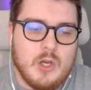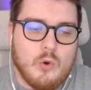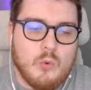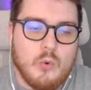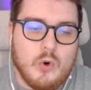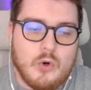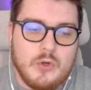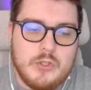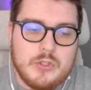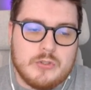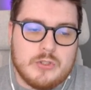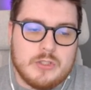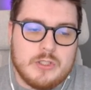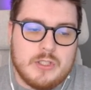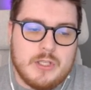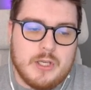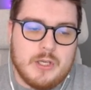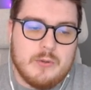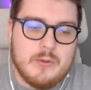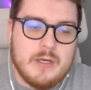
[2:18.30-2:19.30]
what you can
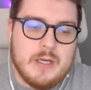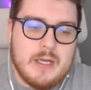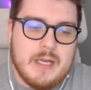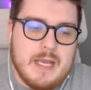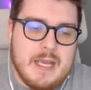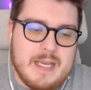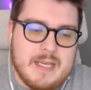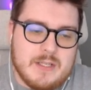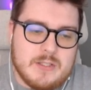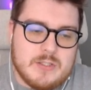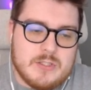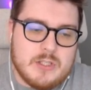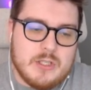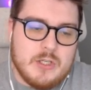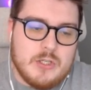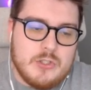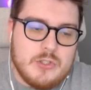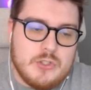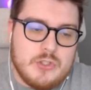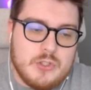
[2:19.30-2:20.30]
do is
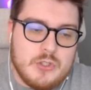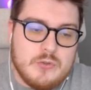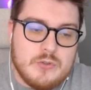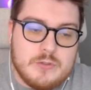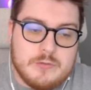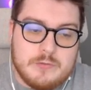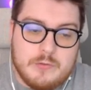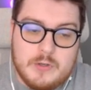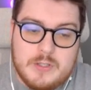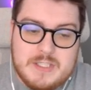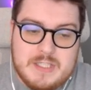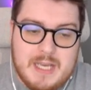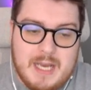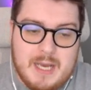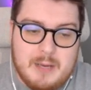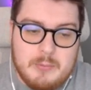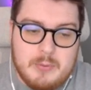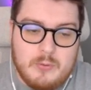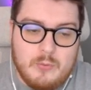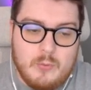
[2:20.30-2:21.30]
choose voice
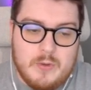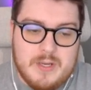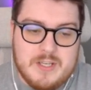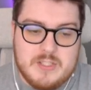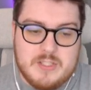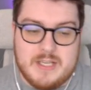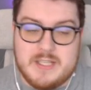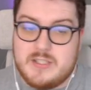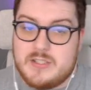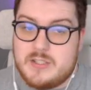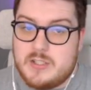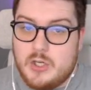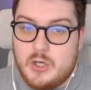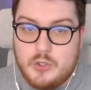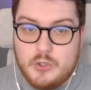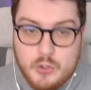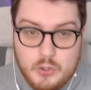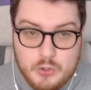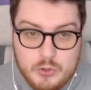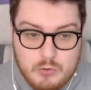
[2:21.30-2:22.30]
app, which is
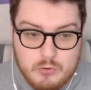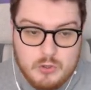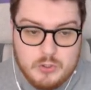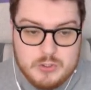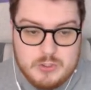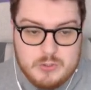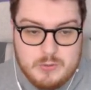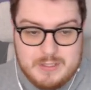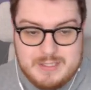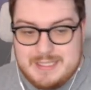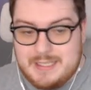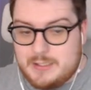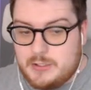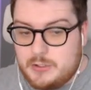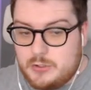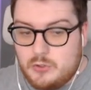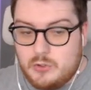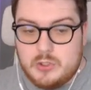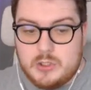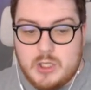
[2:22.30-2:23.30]
another auto
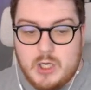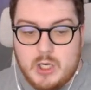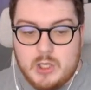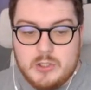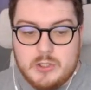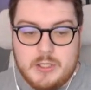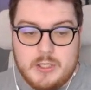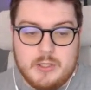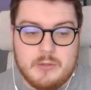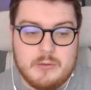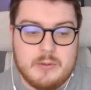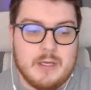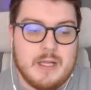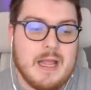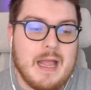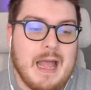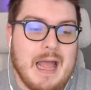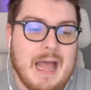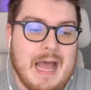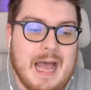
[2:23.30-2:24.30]
attendant or call queue,
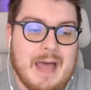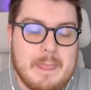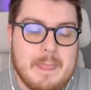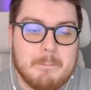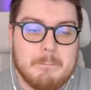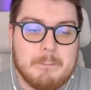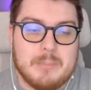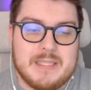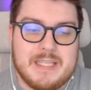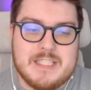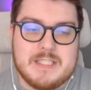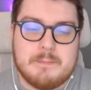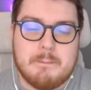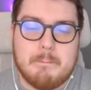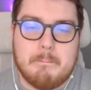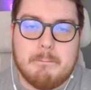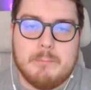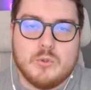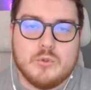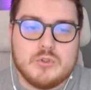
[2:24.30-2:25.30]
and then place
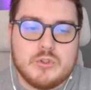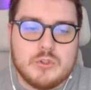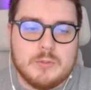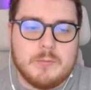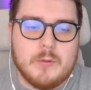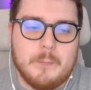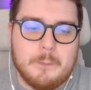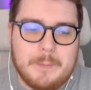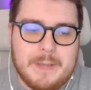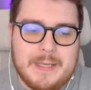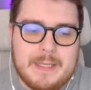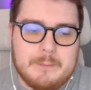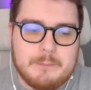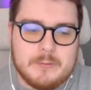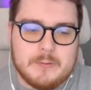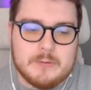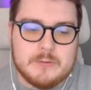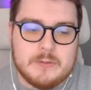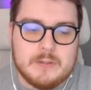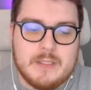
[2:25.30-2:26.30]
multiple
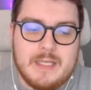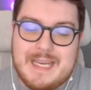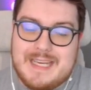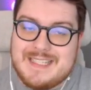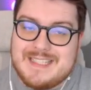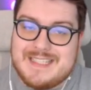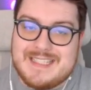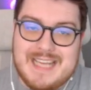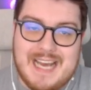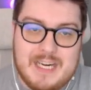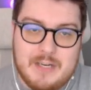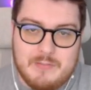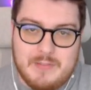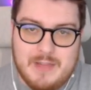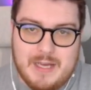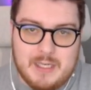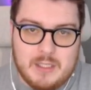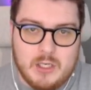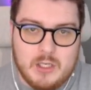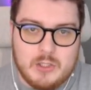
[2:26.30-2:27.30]
people inside of
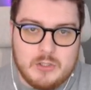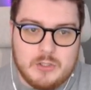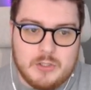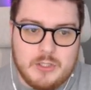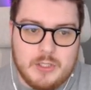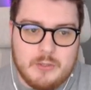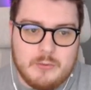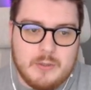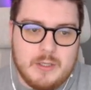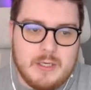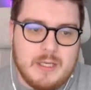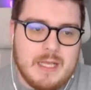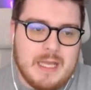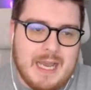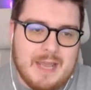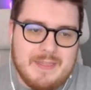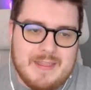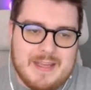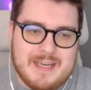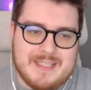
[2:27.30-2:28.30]
that call queue
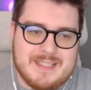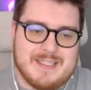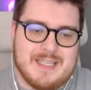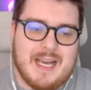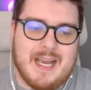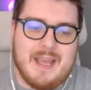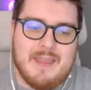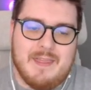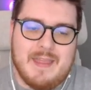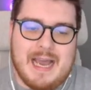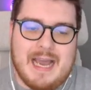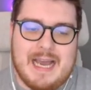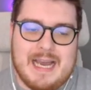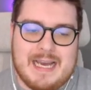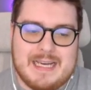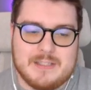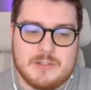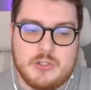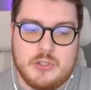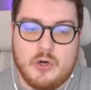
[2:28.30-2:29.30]
and then assign that
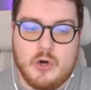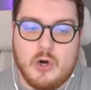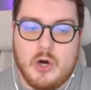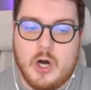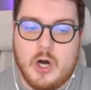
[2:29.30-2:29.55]
as your